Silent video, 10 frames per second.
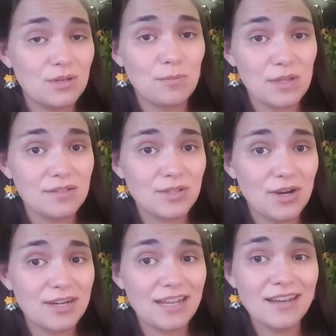to the Peace
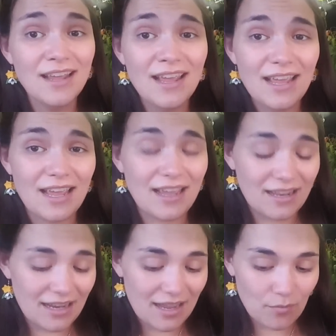Garden.
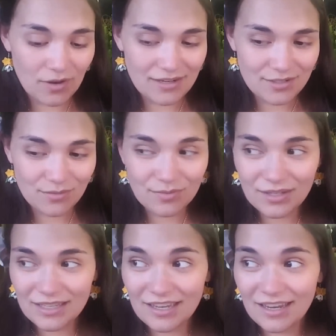And I wanted to
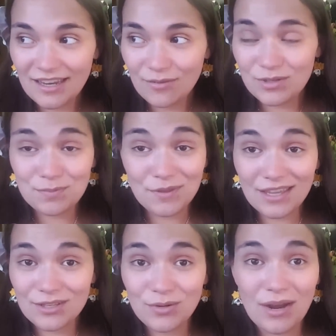really, we spent
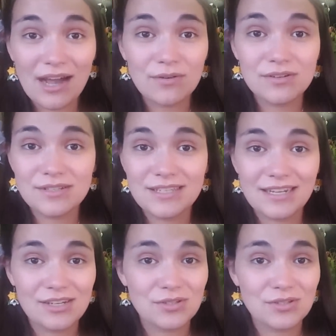like two hours sitting